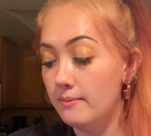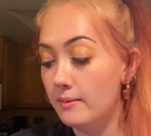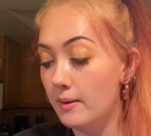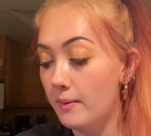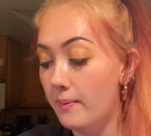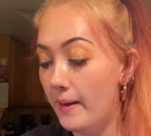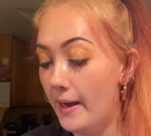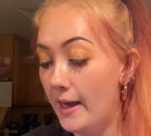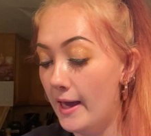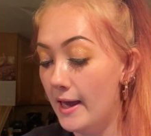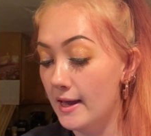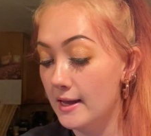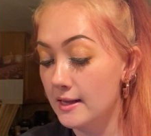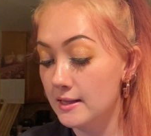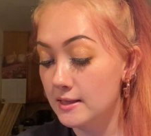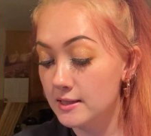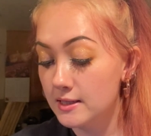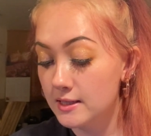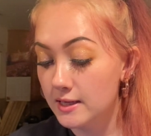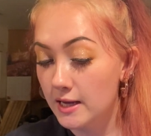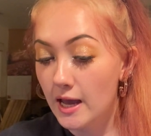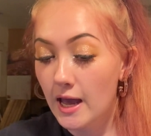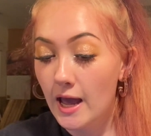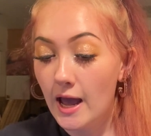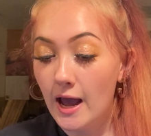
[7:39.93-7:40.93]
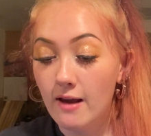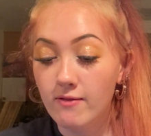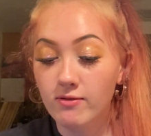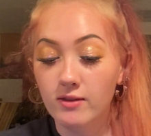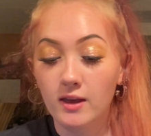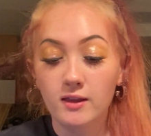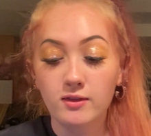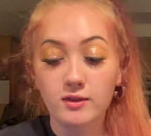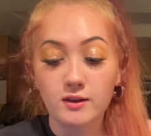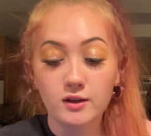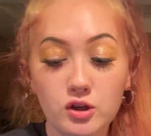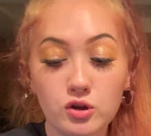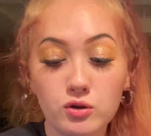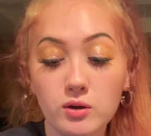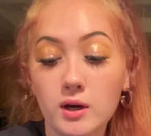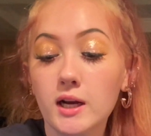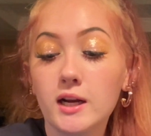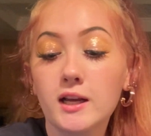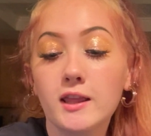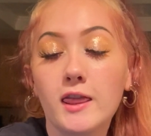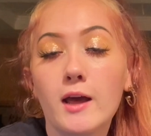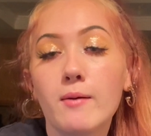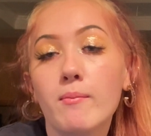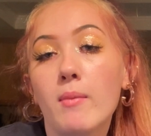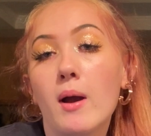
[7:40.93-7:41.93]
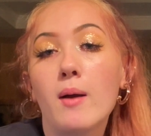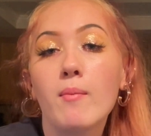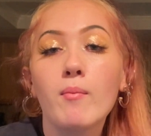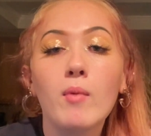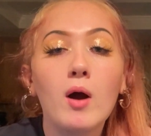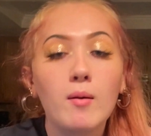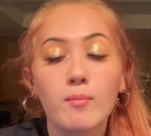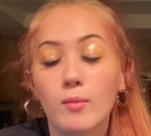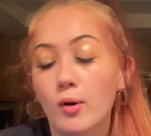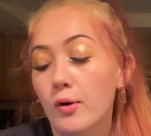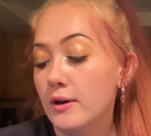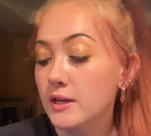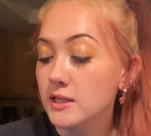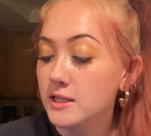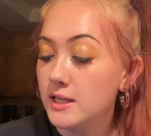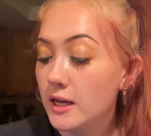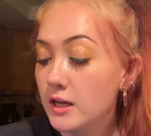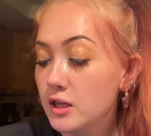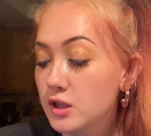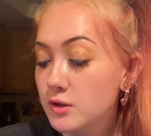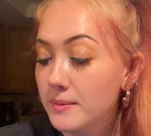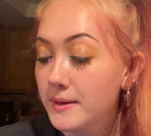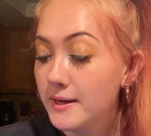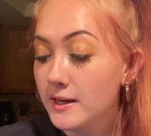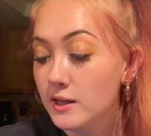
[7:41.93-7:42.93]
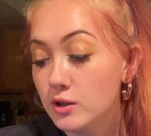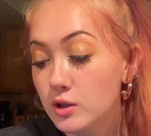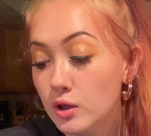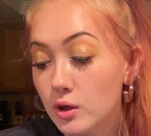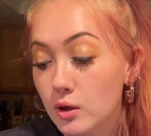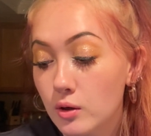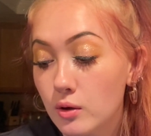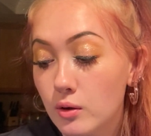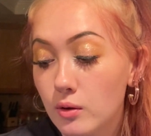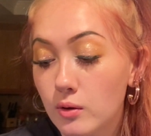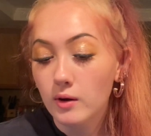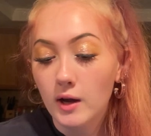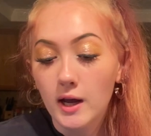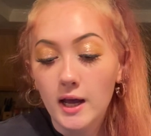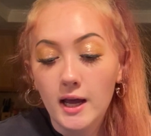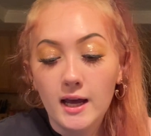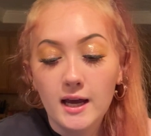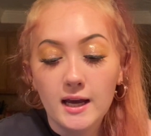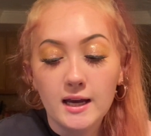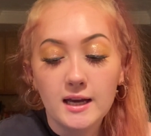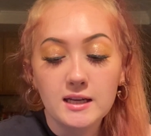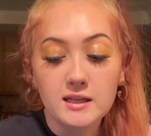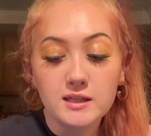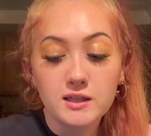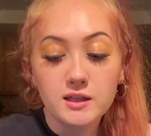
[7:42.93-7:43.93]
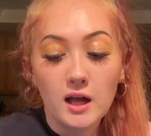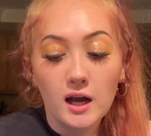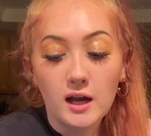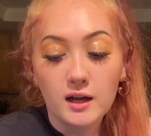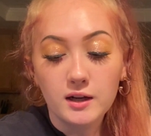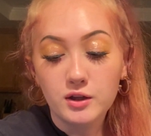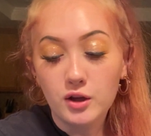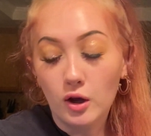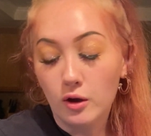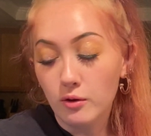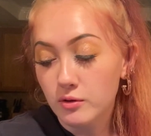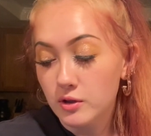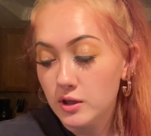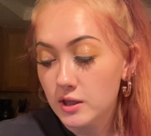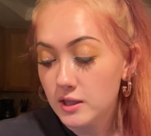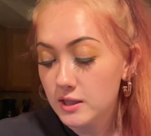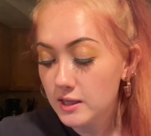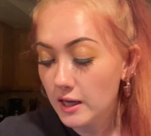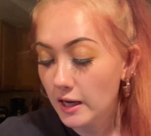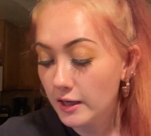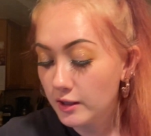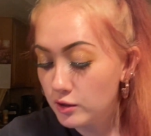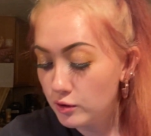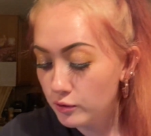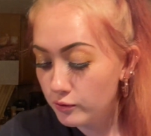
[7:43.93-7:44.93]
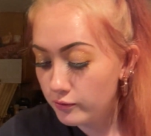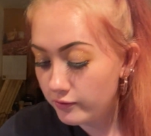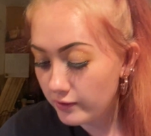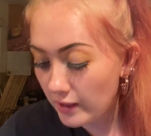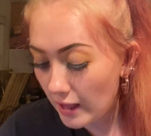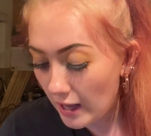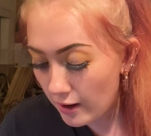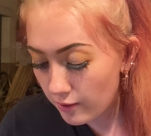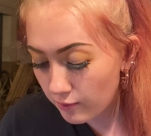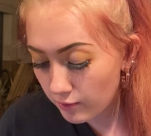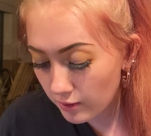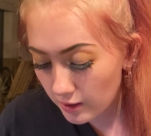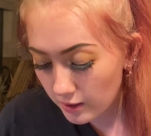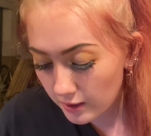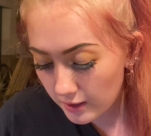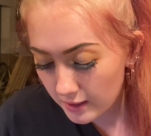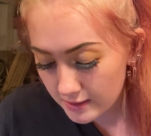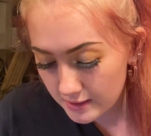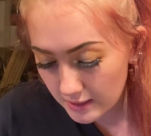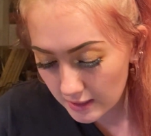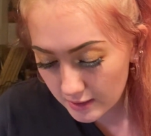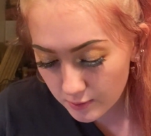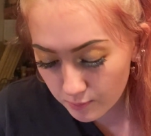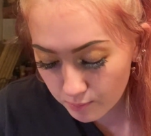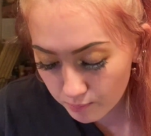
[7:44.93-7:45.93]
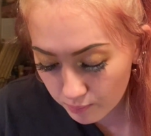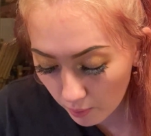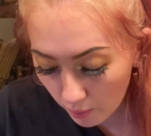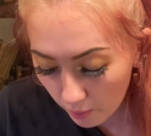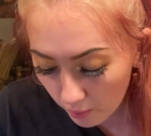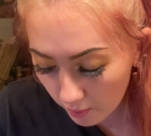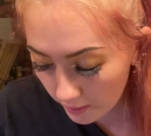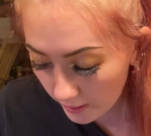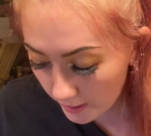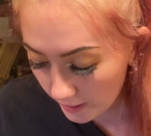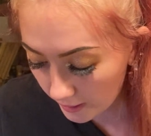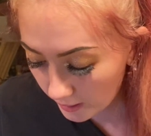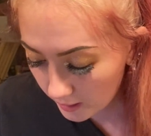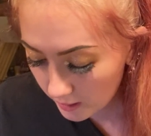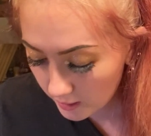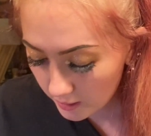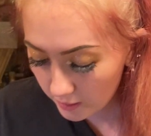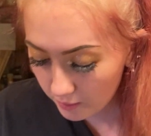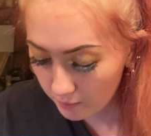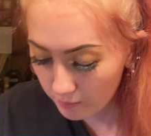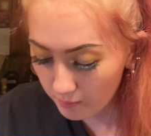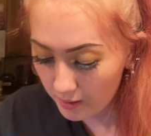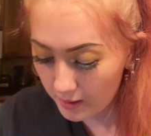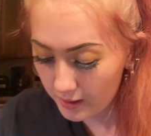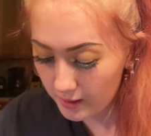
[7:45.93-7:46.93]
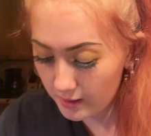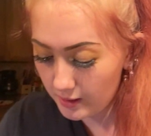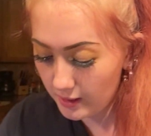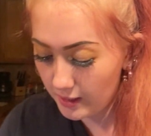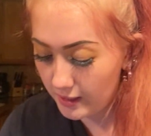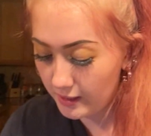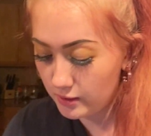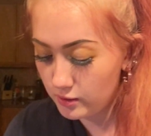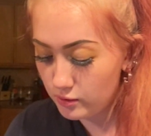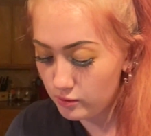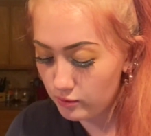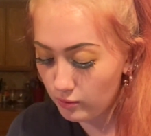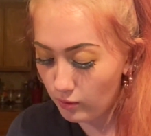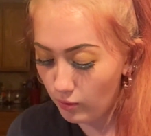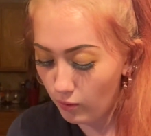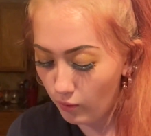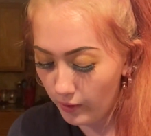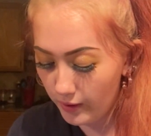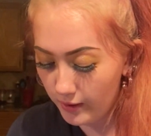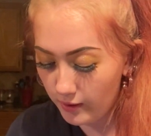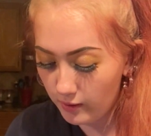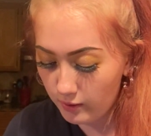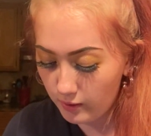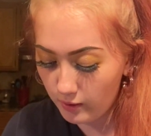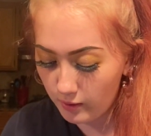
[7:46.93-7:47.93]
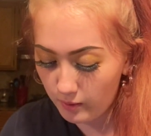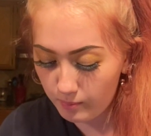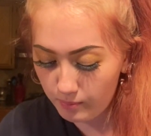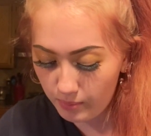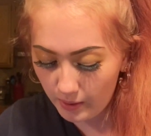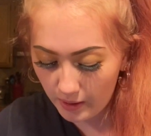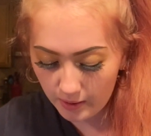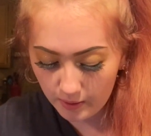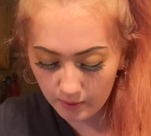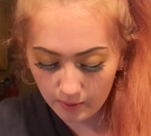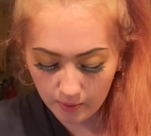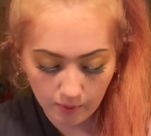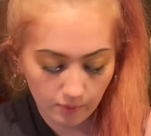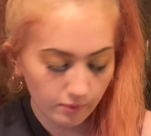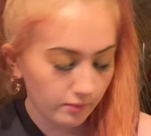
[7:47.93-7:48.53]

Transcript: the pans, and then the trick that my mom always tells me to do is don't just like do flour, because that's boring. You want to like do oil or butter or